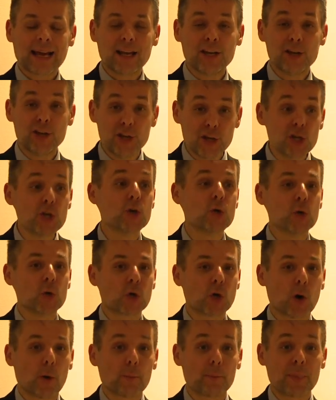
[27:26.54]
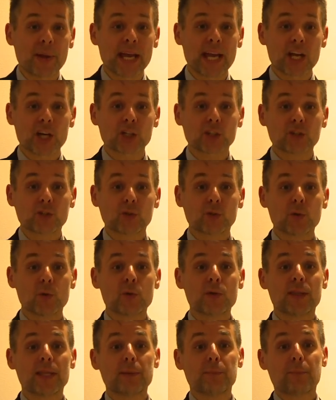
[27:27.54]
new compared
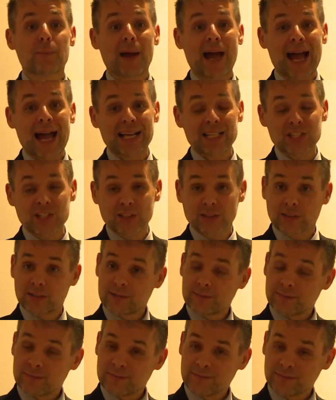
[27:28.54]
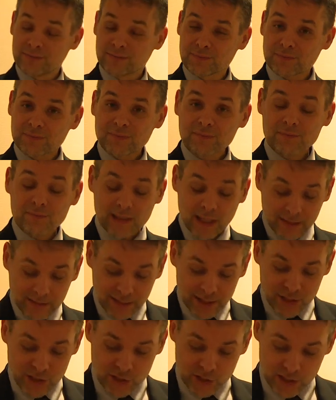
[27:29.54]
to the past
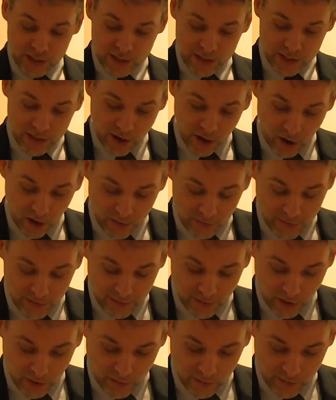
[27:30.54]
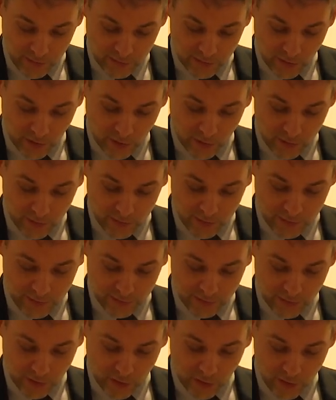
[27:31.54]
teachings of the, of,
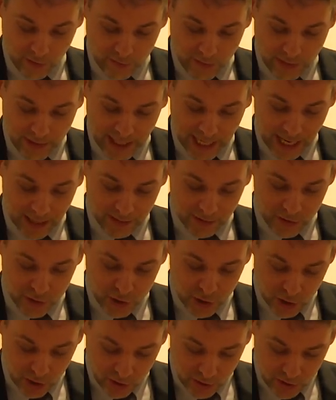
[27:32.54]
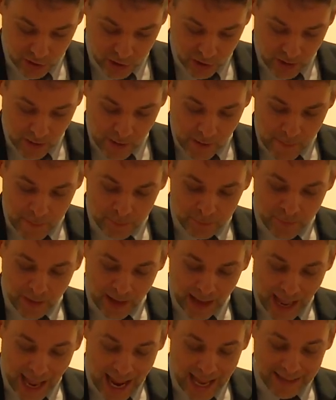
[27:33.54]
of, of the Catholic Church.
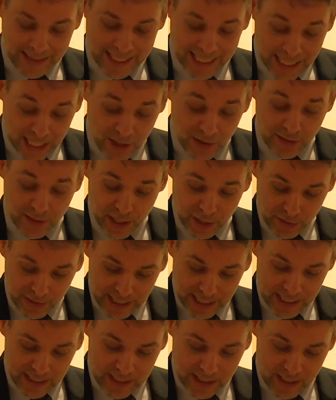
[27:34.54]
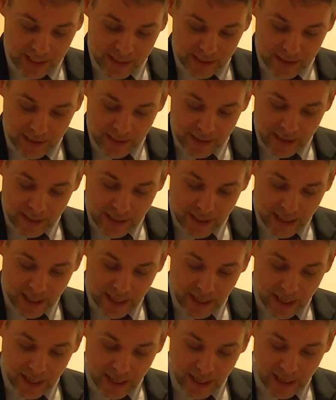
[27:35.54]
And here there is
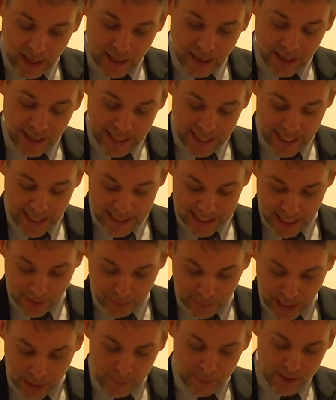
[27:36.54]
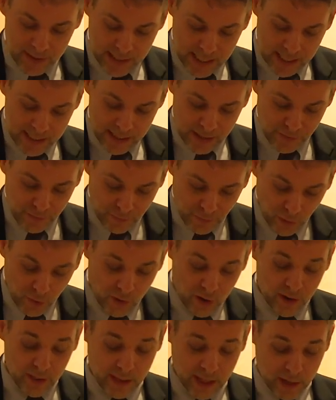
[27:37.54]
uh, in September
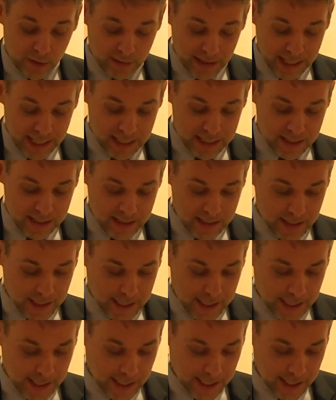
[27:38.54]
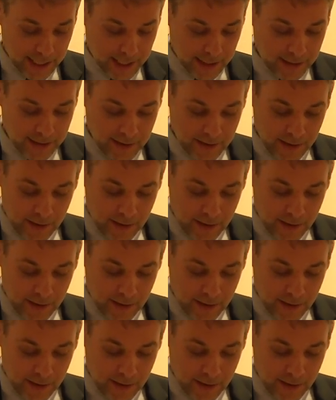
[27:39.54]
64, there is uh,